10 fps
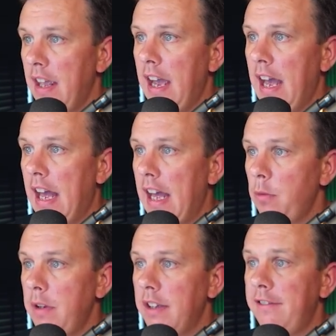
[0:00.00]
and
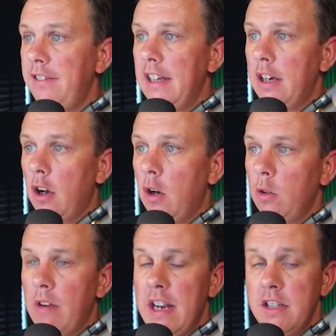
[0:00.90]
we can fill in a whole
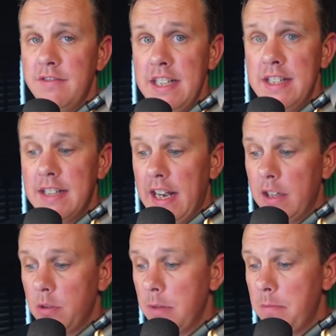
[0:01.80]
range of details,
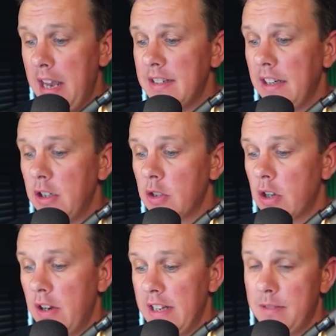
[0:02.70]
which are basically just
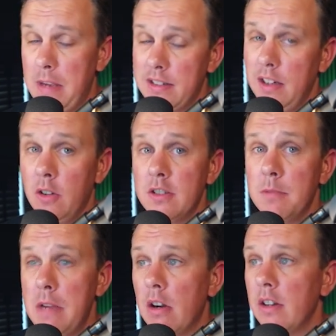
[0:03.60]
going, it's basically going to
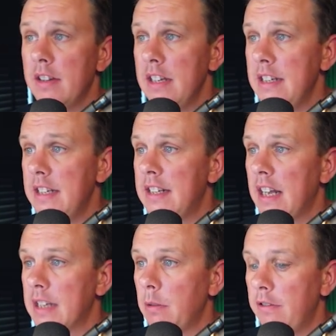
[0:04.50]
mirror the
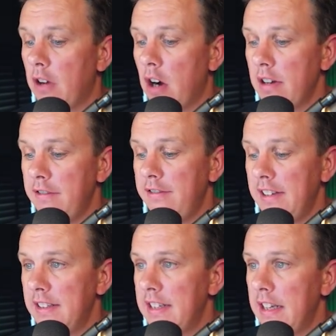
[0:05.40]
details that we've already
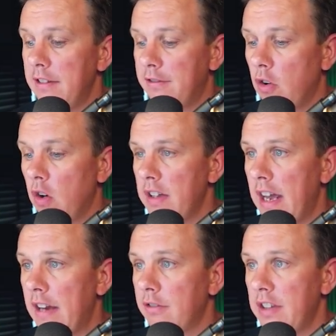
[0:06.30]
filled in for the,
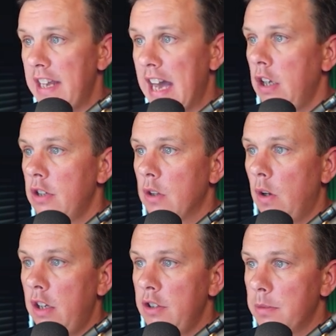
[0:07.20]
for the app. So
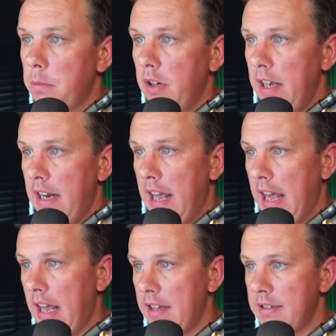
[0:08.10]
I'll just put in
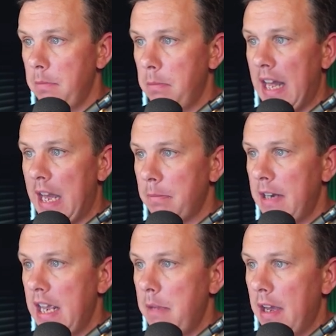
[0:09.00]
a, a simple app
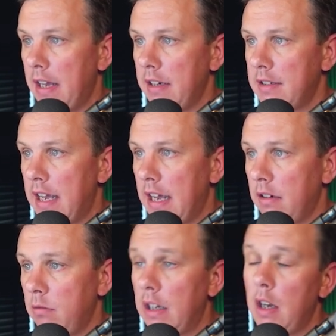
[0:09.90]
name and, uh,
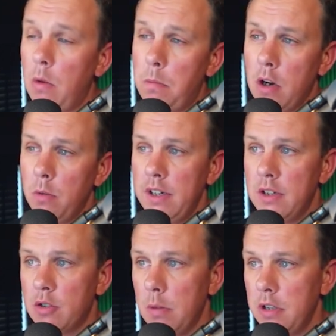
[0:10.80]
well, I won't bother with a
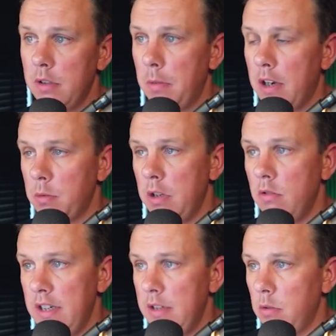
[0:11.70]
description because we
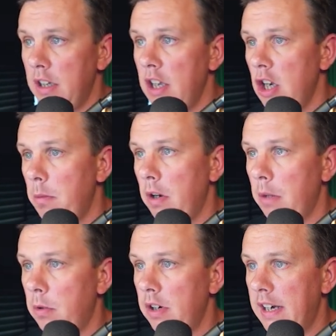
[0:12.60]
don't need one, but I'll
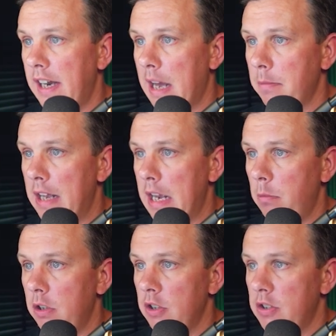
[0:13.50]
put in an app name.
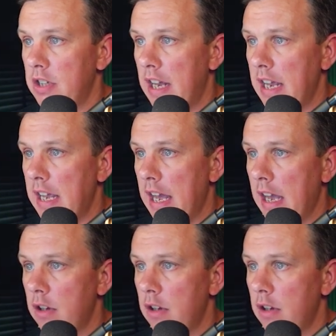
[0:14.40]
We'll just say uh,